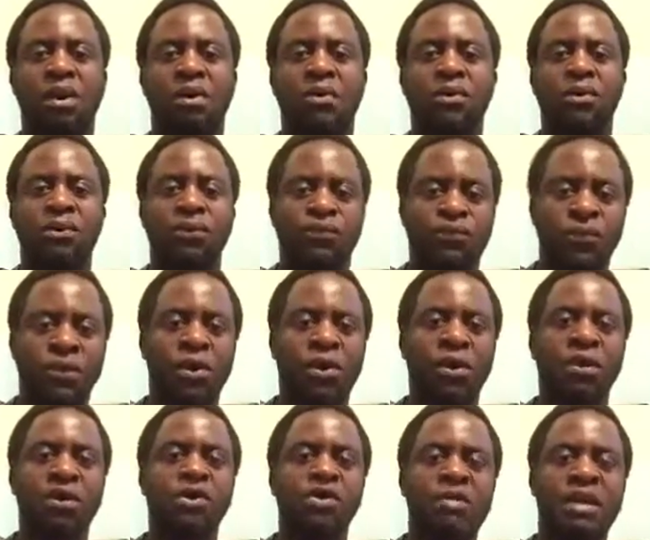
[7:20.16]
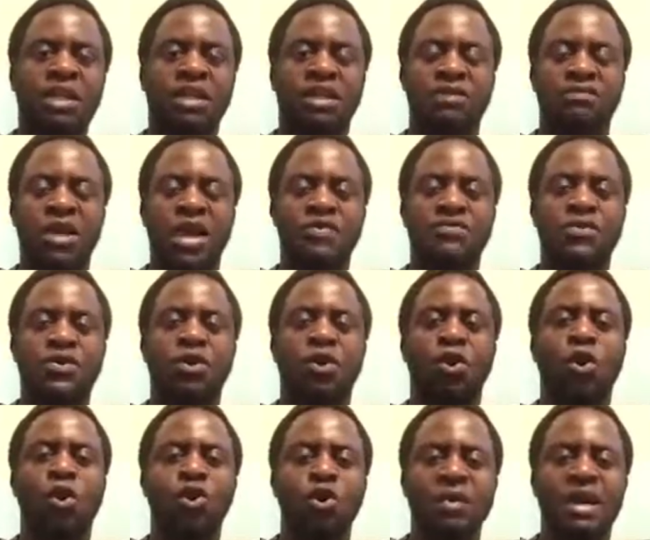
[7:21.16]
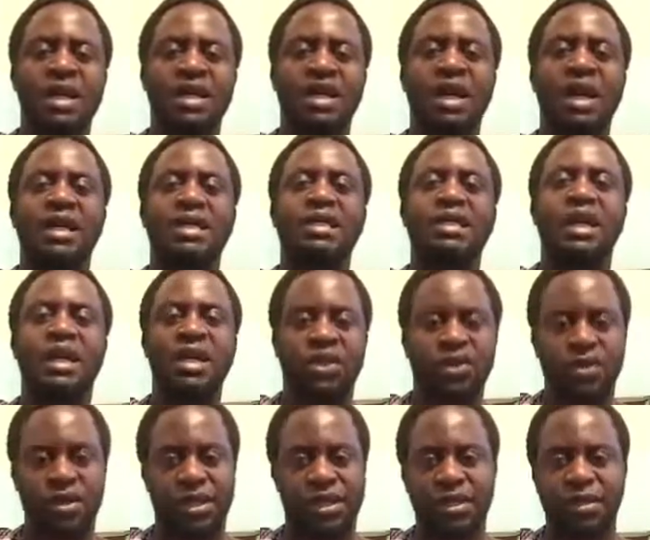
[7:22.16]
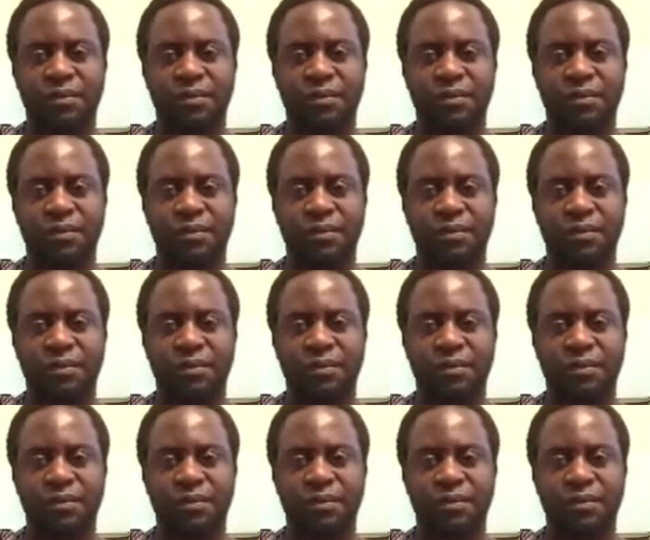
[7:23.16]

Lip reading: for human survival or human security.